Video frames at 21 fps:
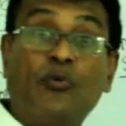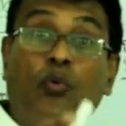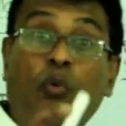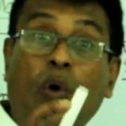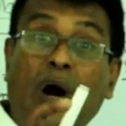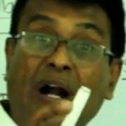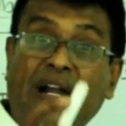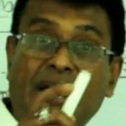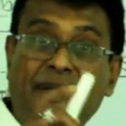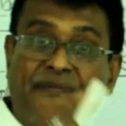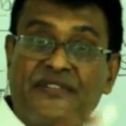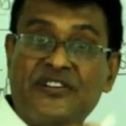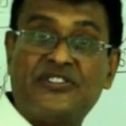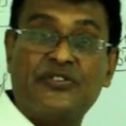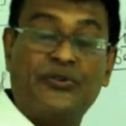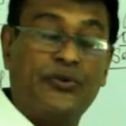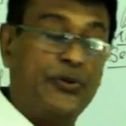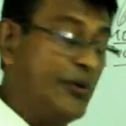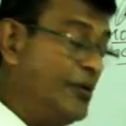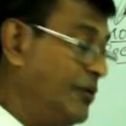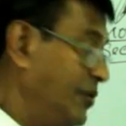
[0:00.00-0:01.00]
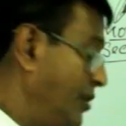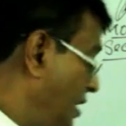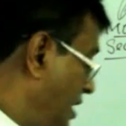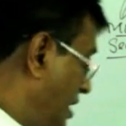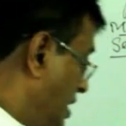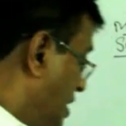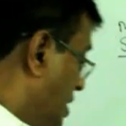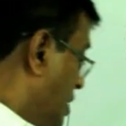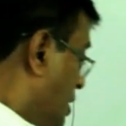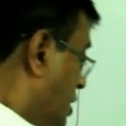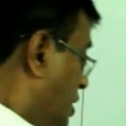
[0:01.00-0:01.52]
What happens is,
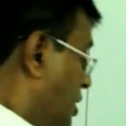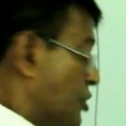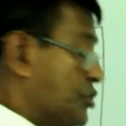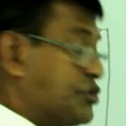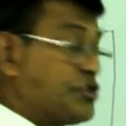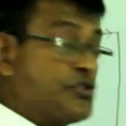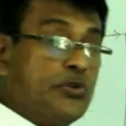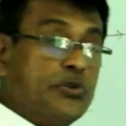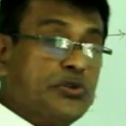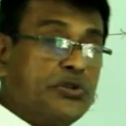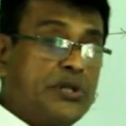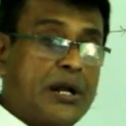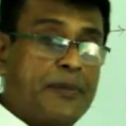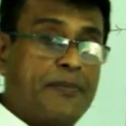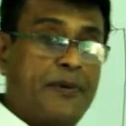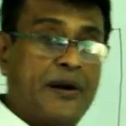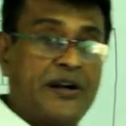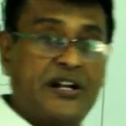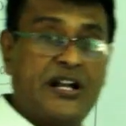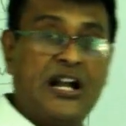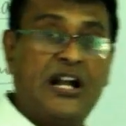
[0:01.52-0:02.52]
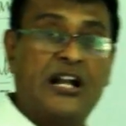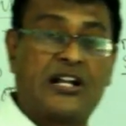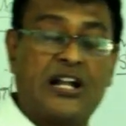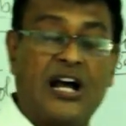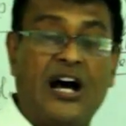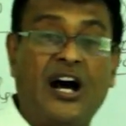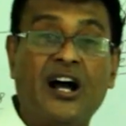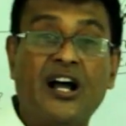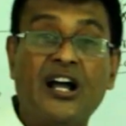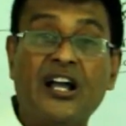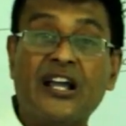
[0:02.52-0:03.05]
Sundarban
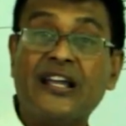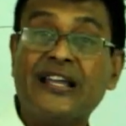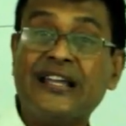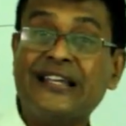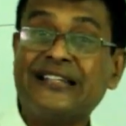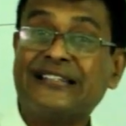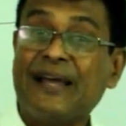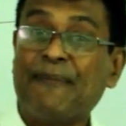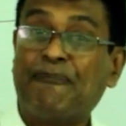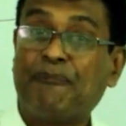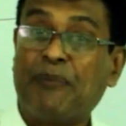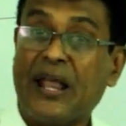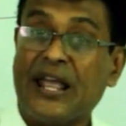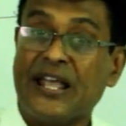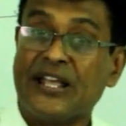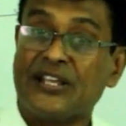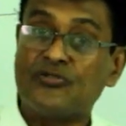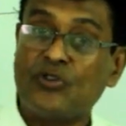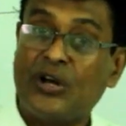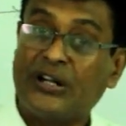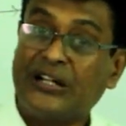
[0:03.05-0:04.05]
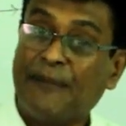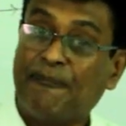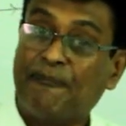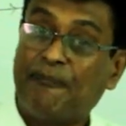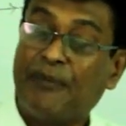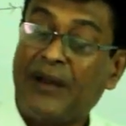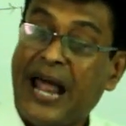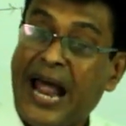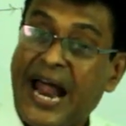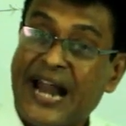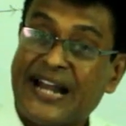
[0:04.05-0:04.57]
Delta is a place where the
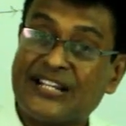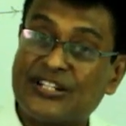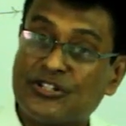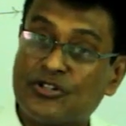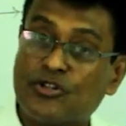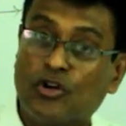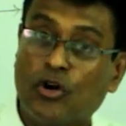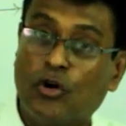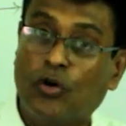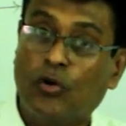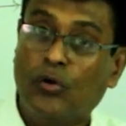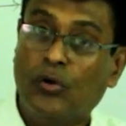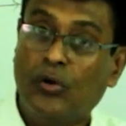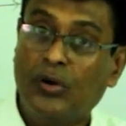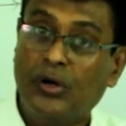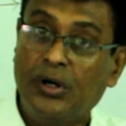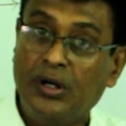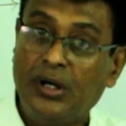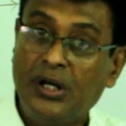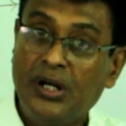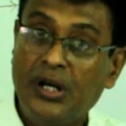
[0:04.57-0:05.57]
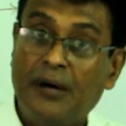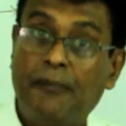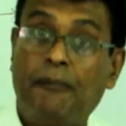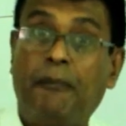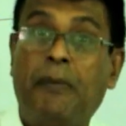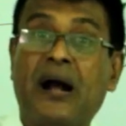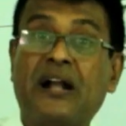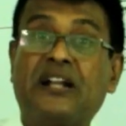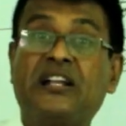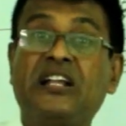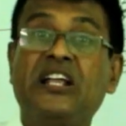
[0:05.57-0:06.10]
plants grow,
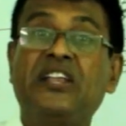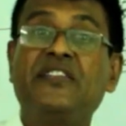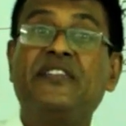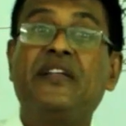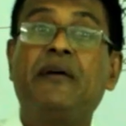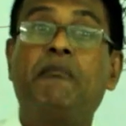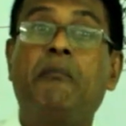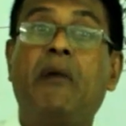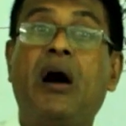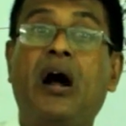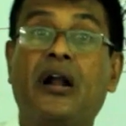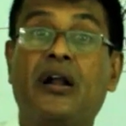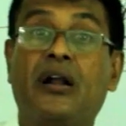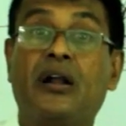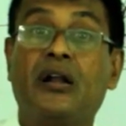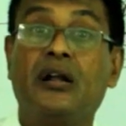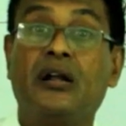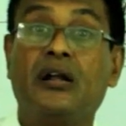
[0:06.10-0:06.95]
but in the mud.